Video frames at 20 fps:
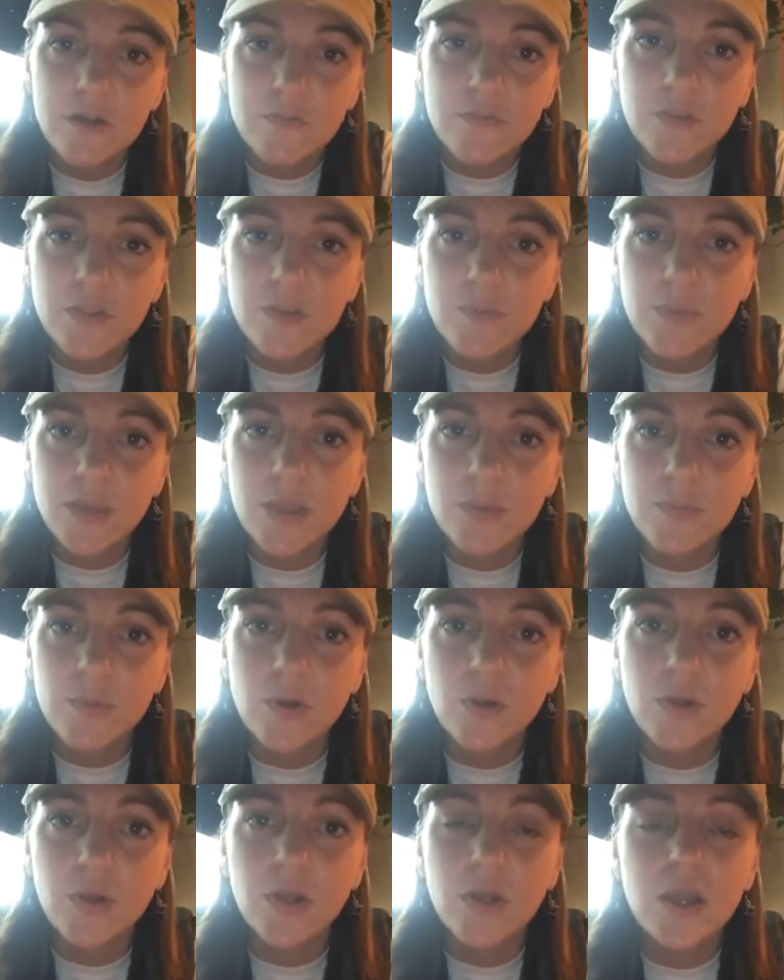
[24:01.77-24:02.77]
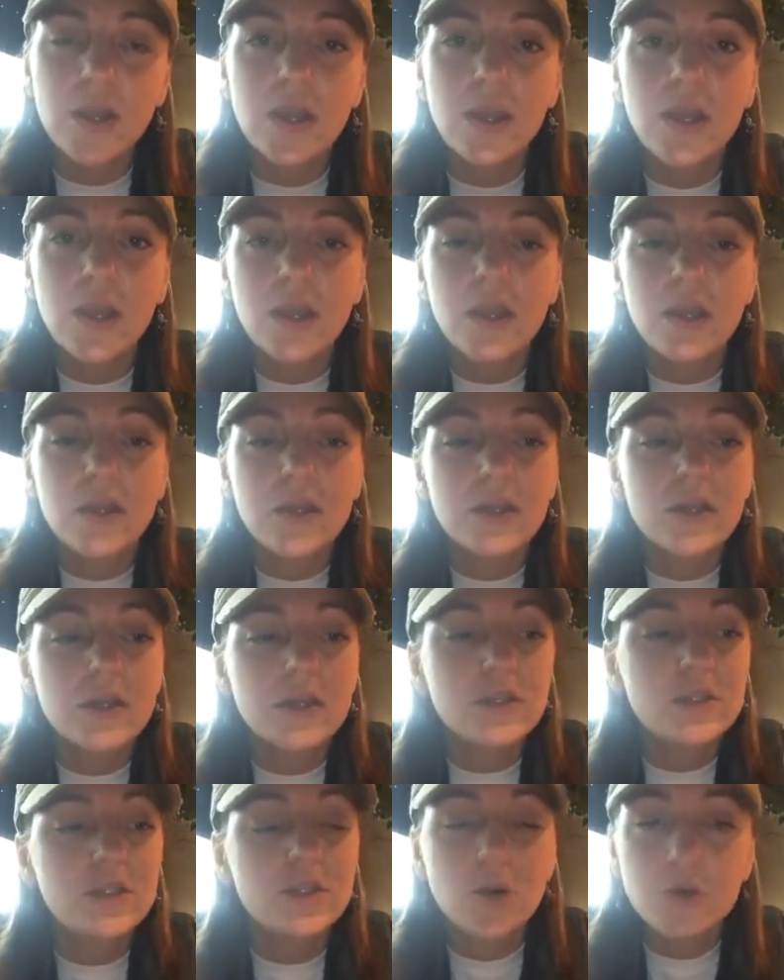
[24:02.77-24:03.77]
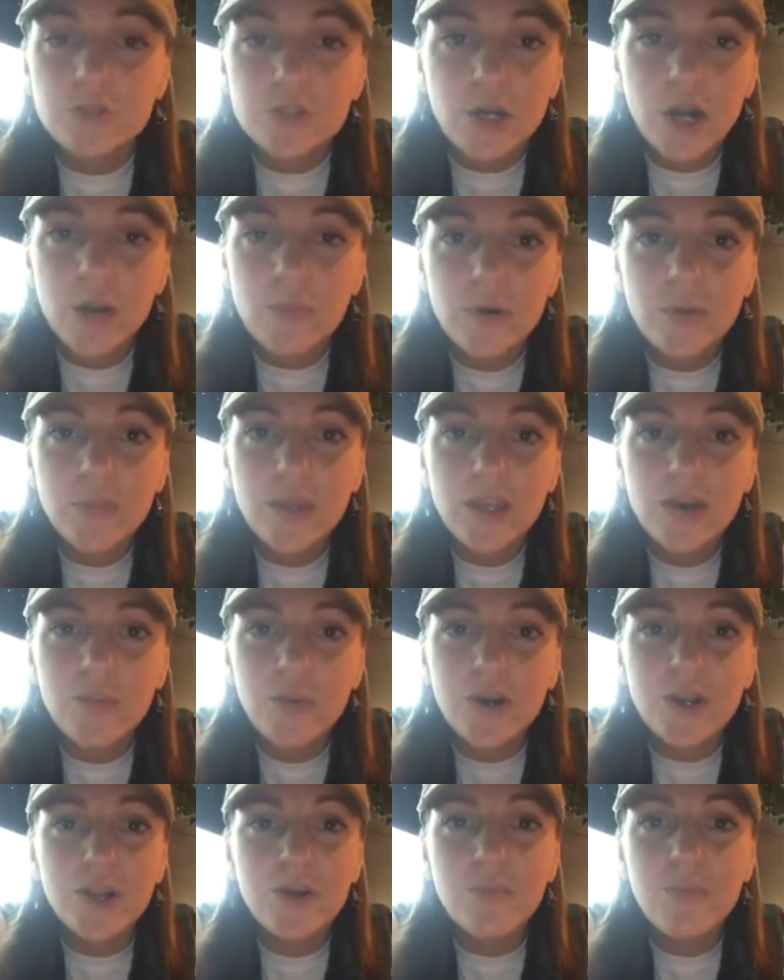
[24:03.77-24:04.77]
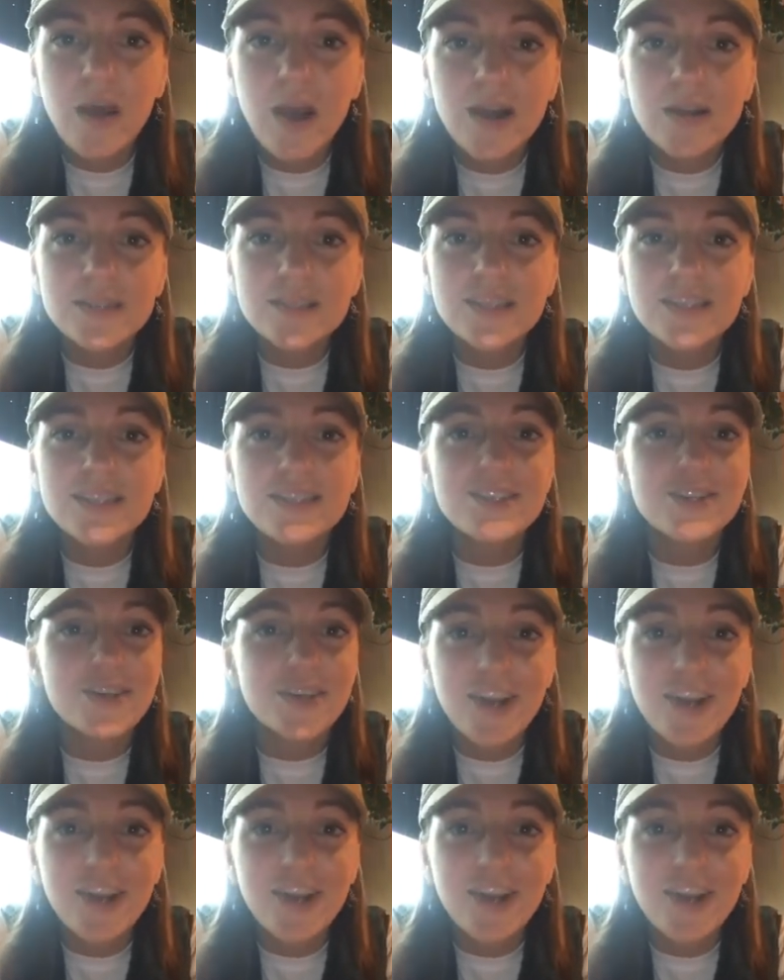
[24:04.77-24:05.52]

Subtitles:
for the people. Don't try to put me in one of your boxes.